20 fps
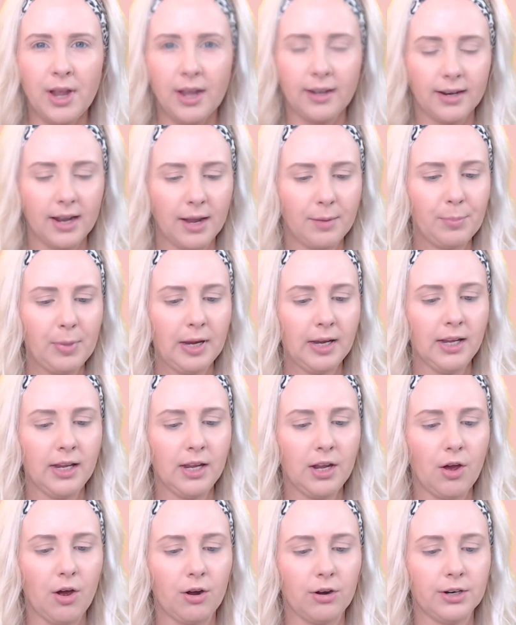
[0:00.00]
like pinky
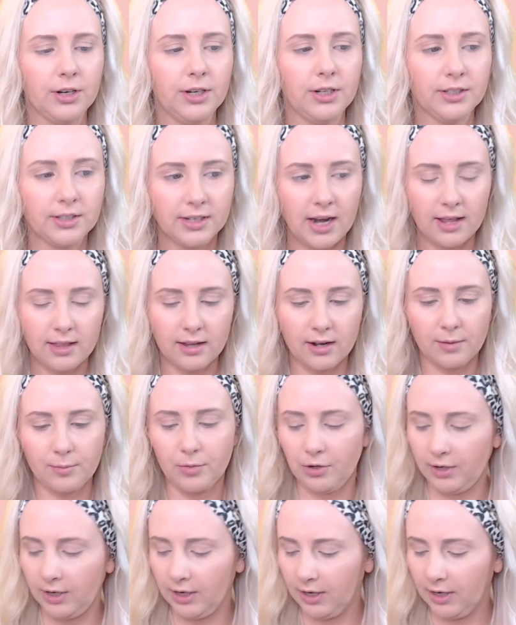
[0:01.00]
orange, now that I'm looking at